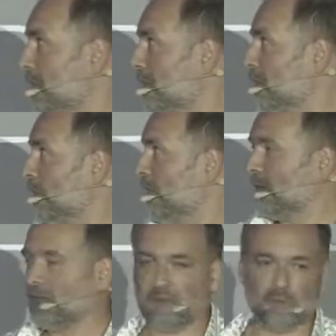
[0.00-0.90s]
thinking
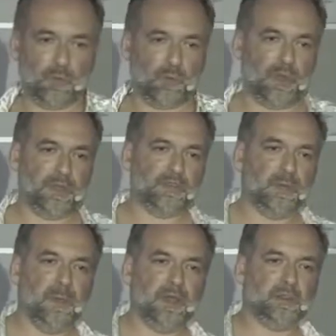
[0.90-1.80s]
whether
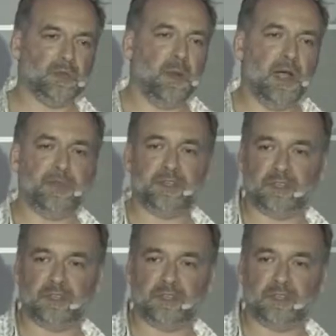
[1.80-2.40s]
to build or buy the